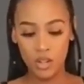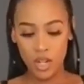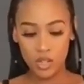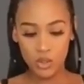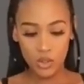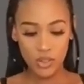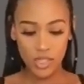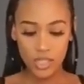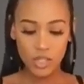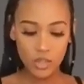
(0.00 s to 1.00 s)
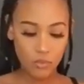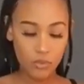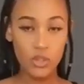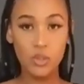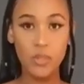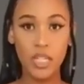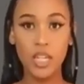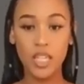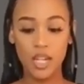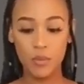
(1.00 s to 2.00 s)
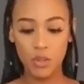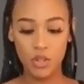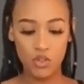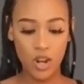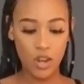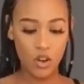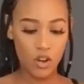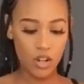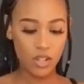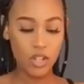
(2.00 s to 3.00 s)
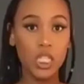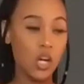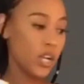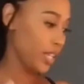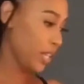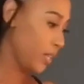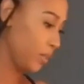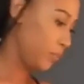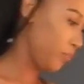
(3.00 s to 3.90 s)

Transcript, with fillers: Okay, so this is the first bikini that I'm gonna try on. This one.